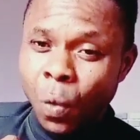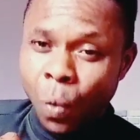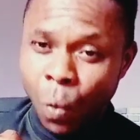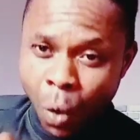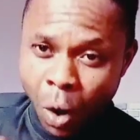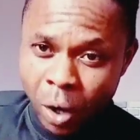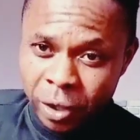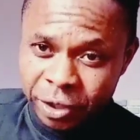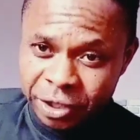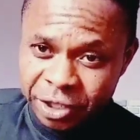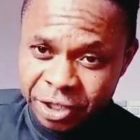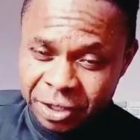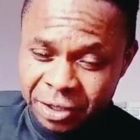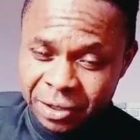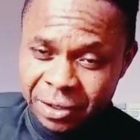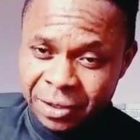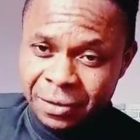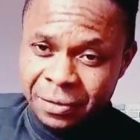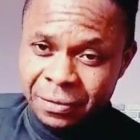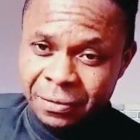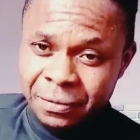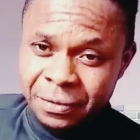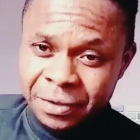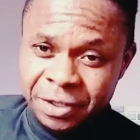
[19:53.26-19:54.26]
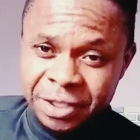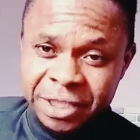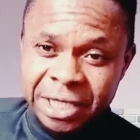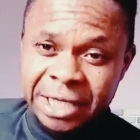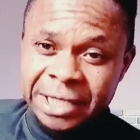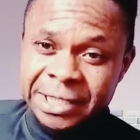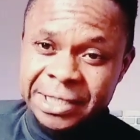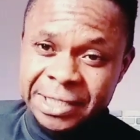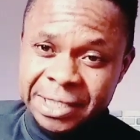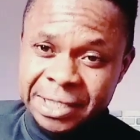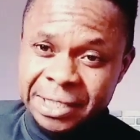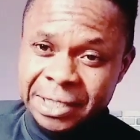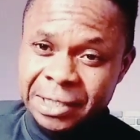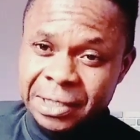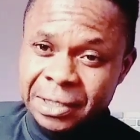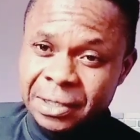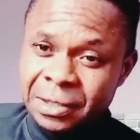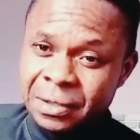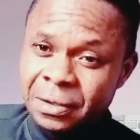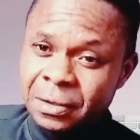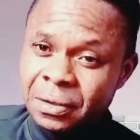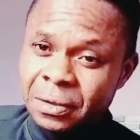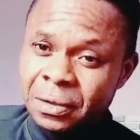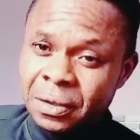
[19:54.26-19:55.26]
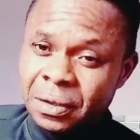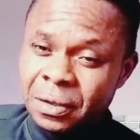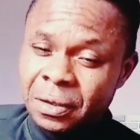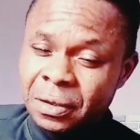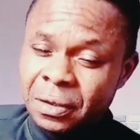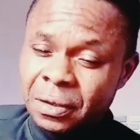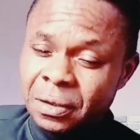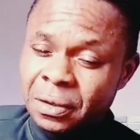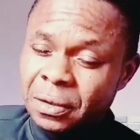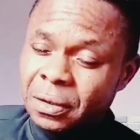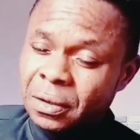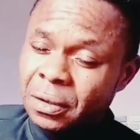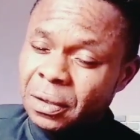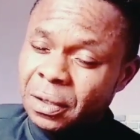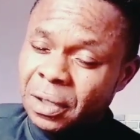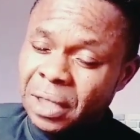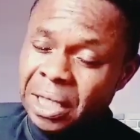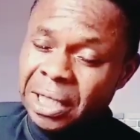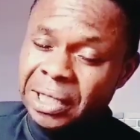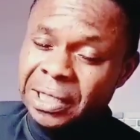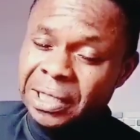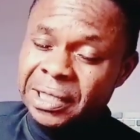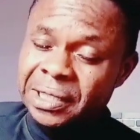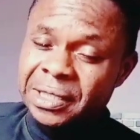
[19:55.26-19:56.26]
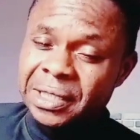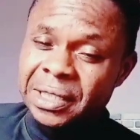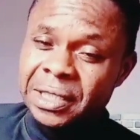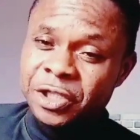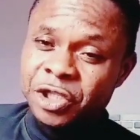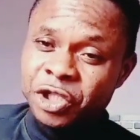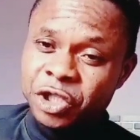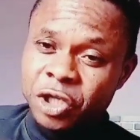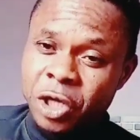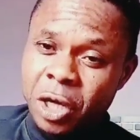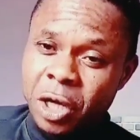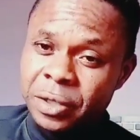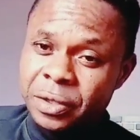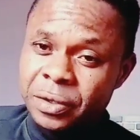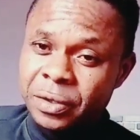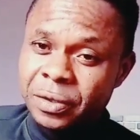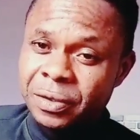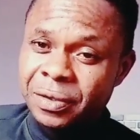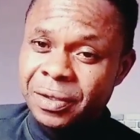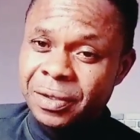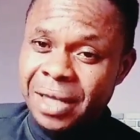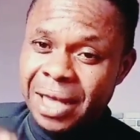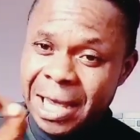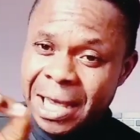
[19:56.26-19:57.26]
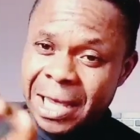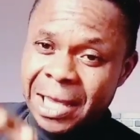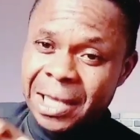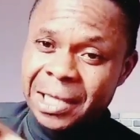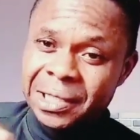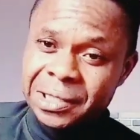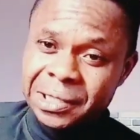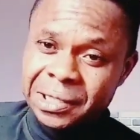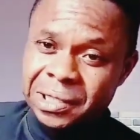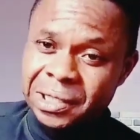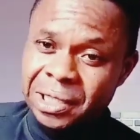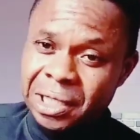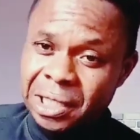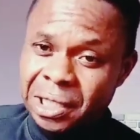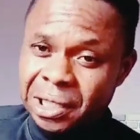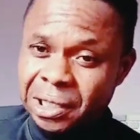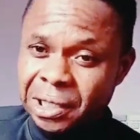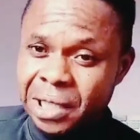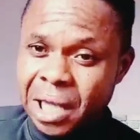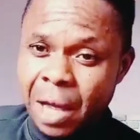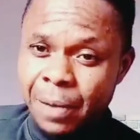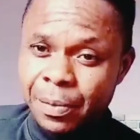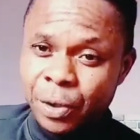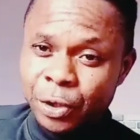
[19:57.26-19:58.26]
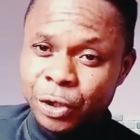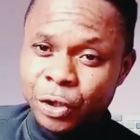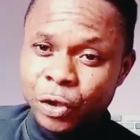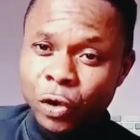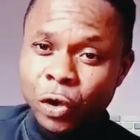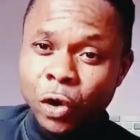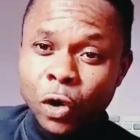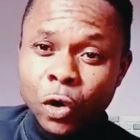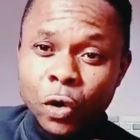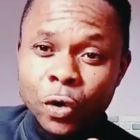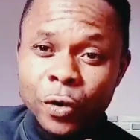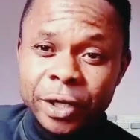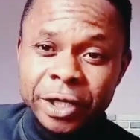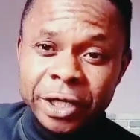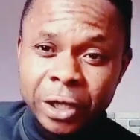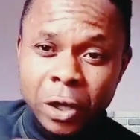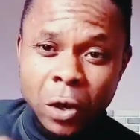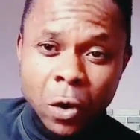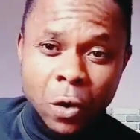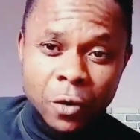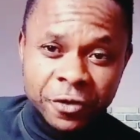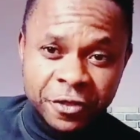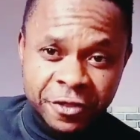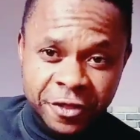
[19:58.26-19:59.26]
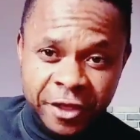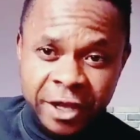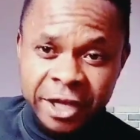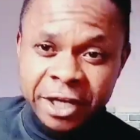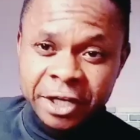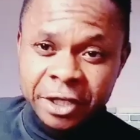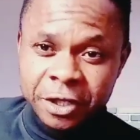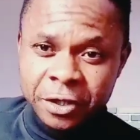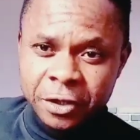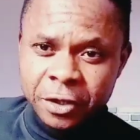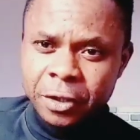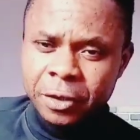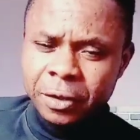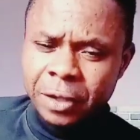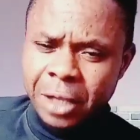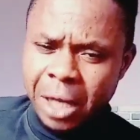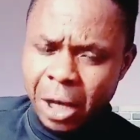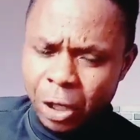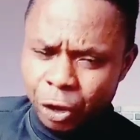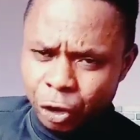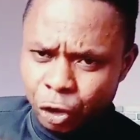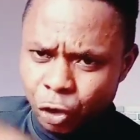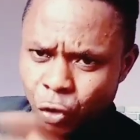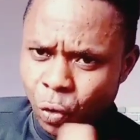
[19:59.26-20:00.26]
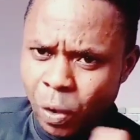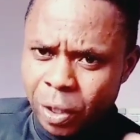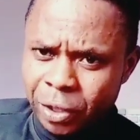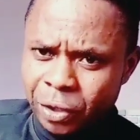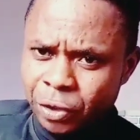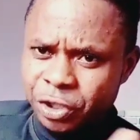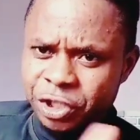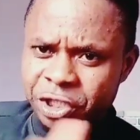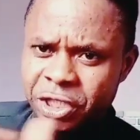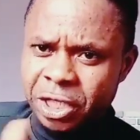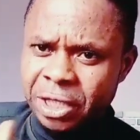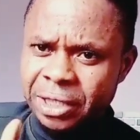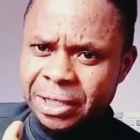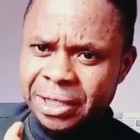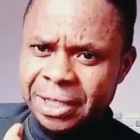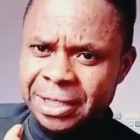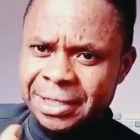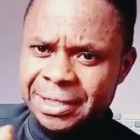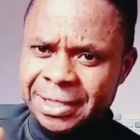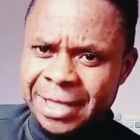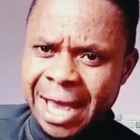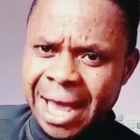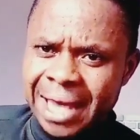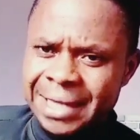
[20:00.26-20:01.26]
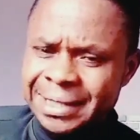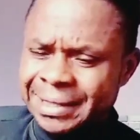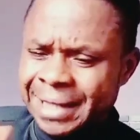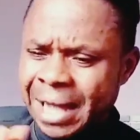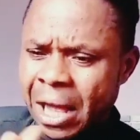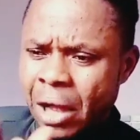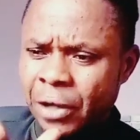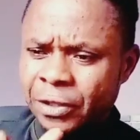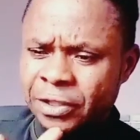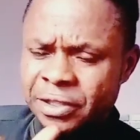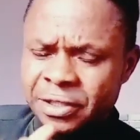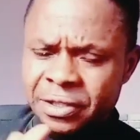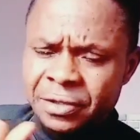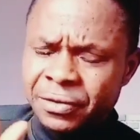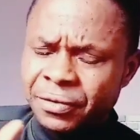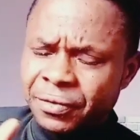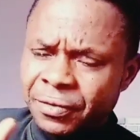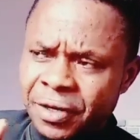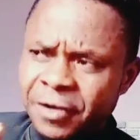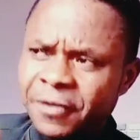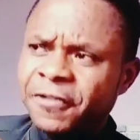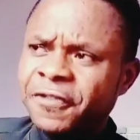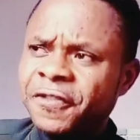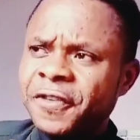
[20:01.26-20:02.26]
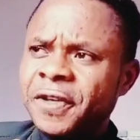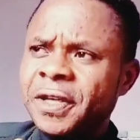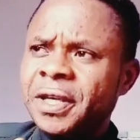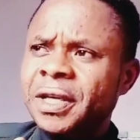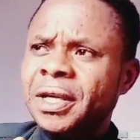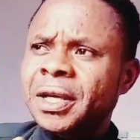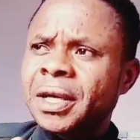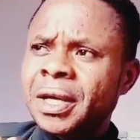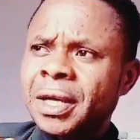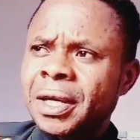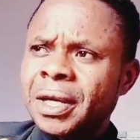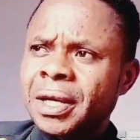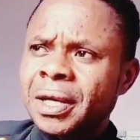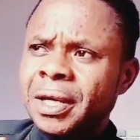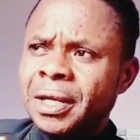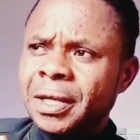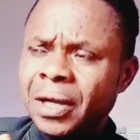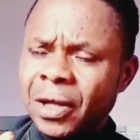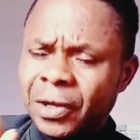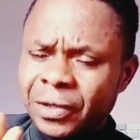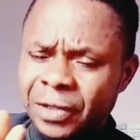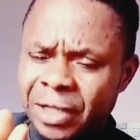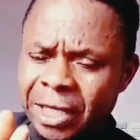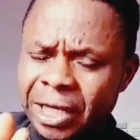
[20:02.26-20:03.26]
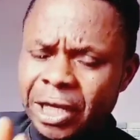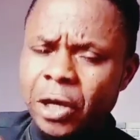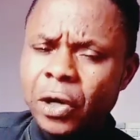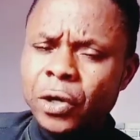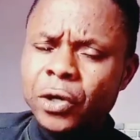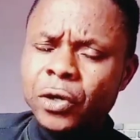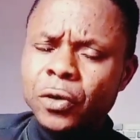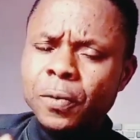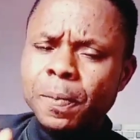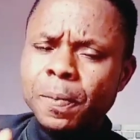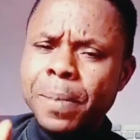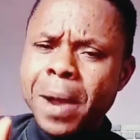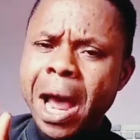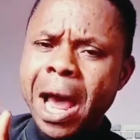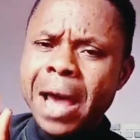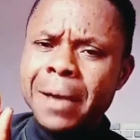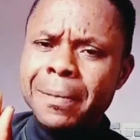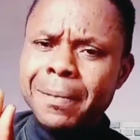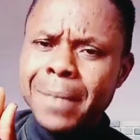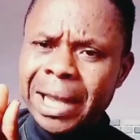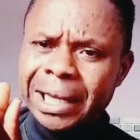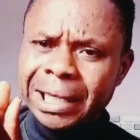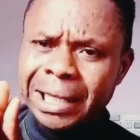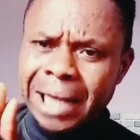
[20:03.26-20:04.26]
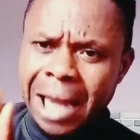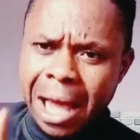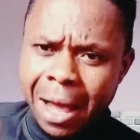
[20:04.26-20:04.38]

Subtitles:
watch JT Lady C's channel, SJW Critical Thinker. Now, you want to check these guys out. Terrific. Now, they occupy my